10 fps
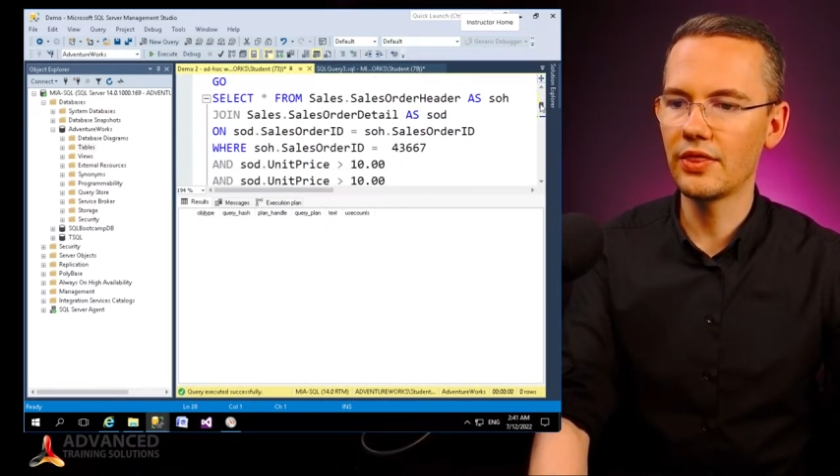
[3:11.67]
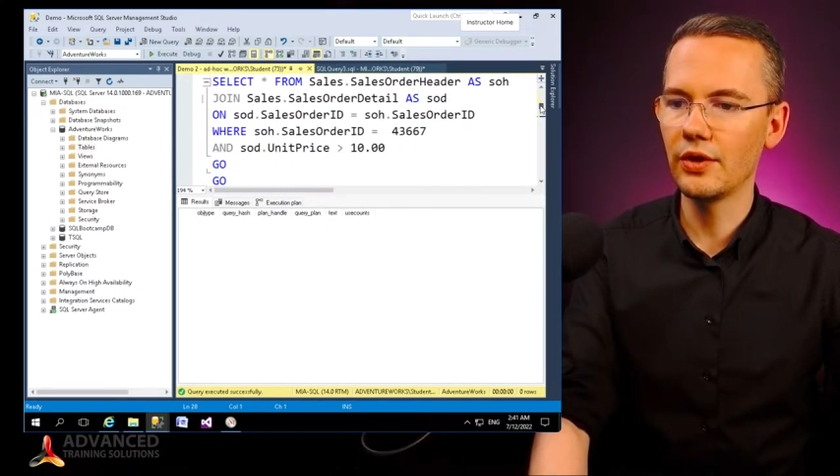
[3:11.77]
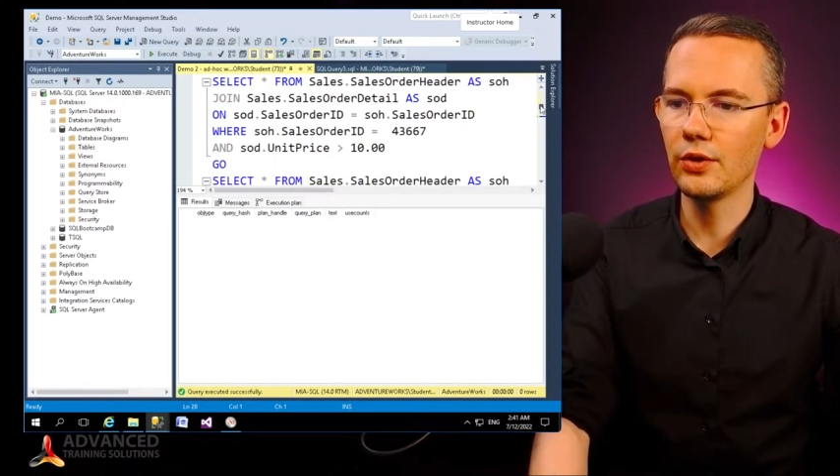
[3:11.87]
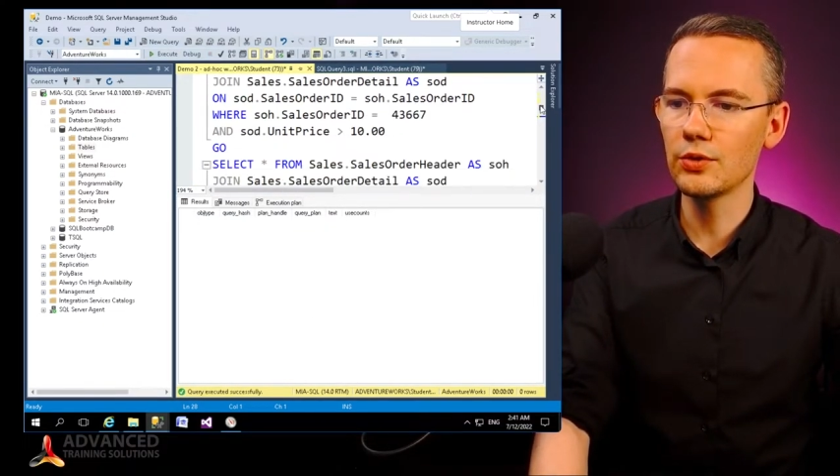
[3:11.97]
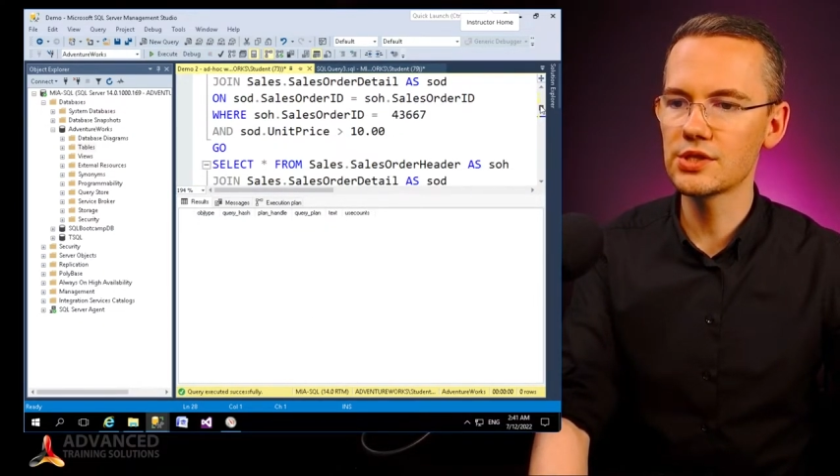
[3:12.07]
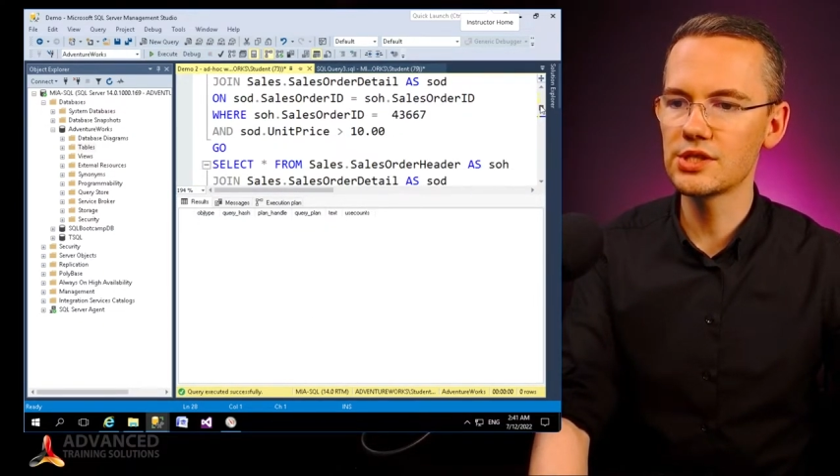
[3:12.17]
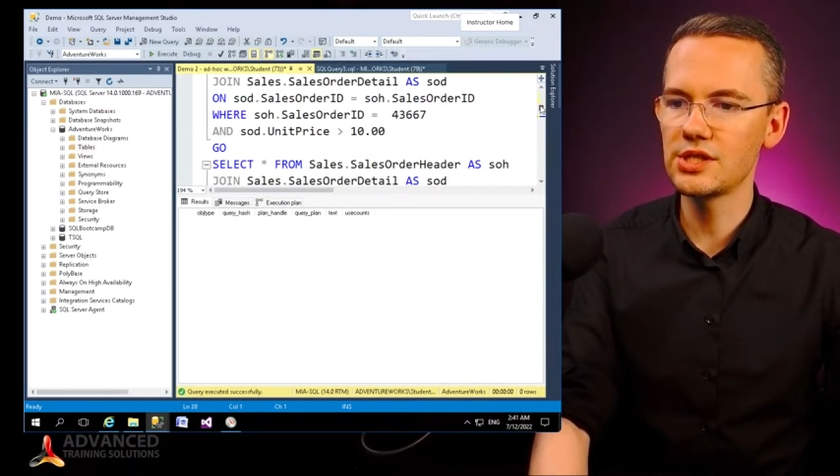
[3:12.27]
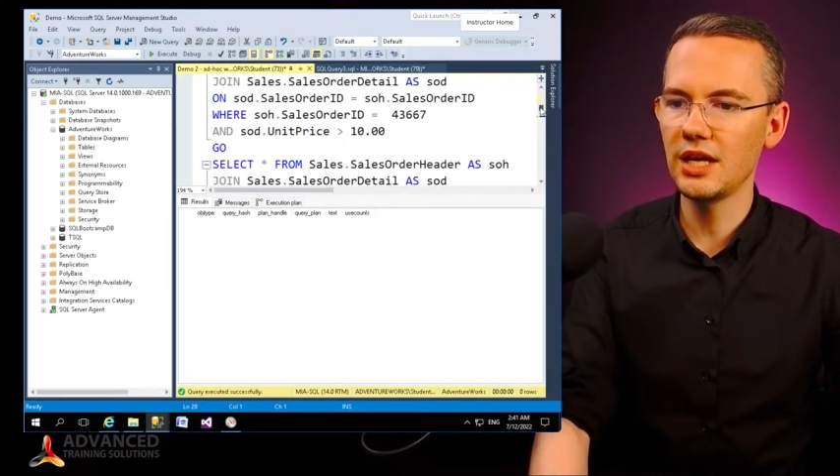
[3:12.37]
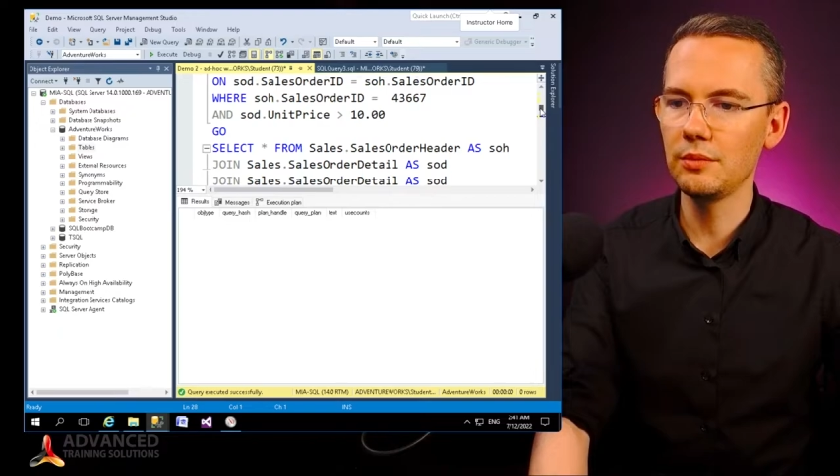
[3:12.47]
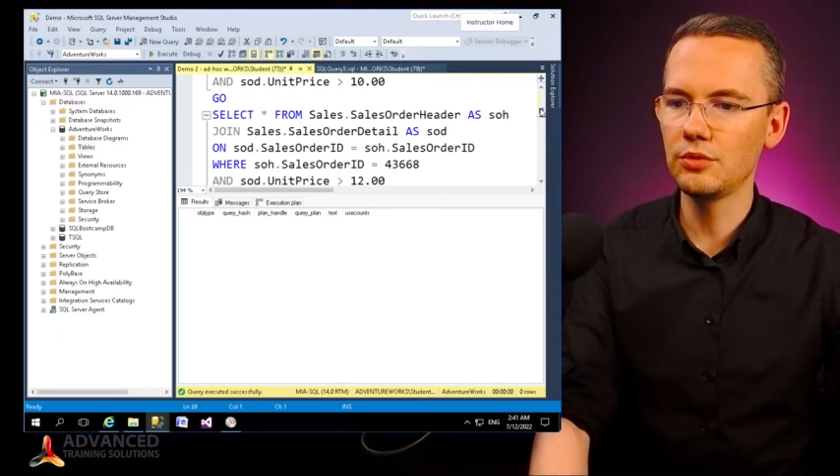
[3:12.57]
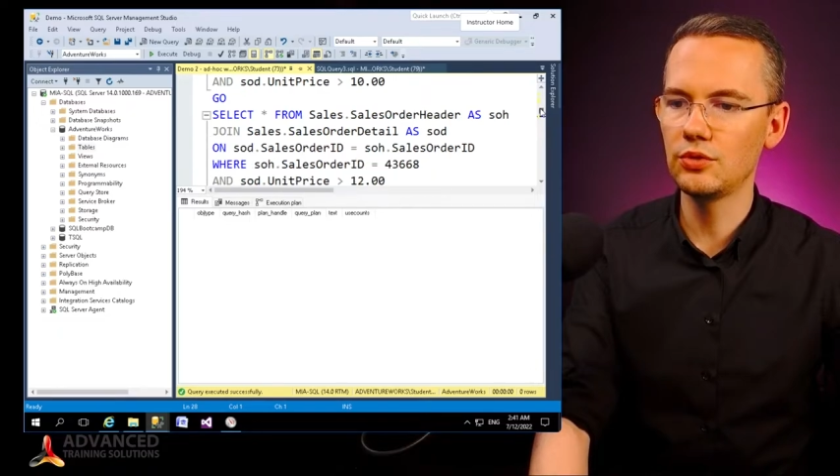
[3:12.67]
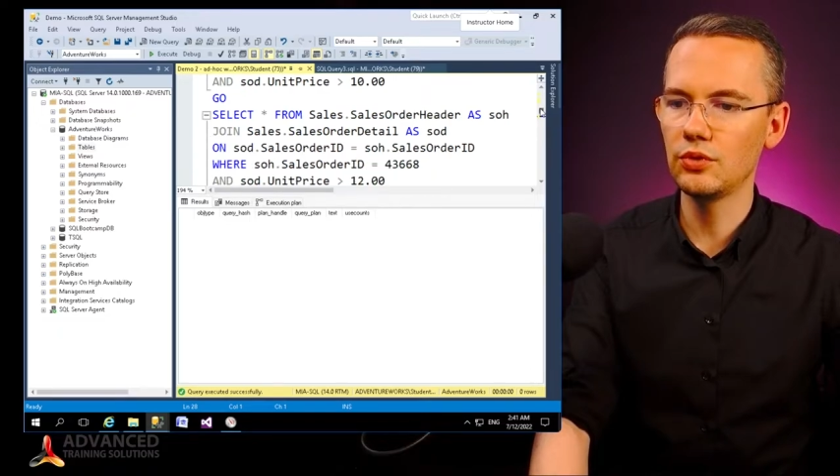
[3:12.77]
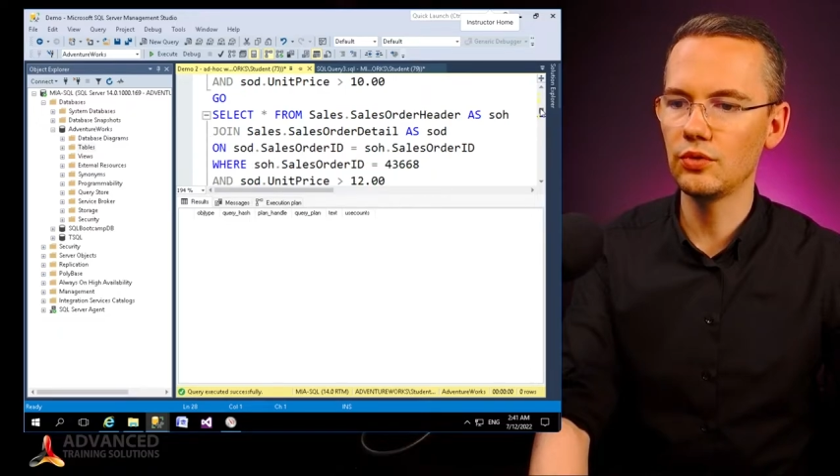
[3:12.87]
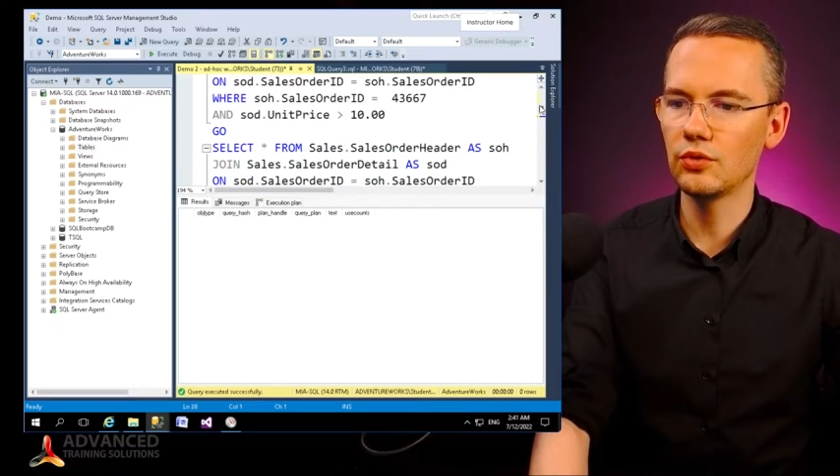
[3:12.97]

those same two,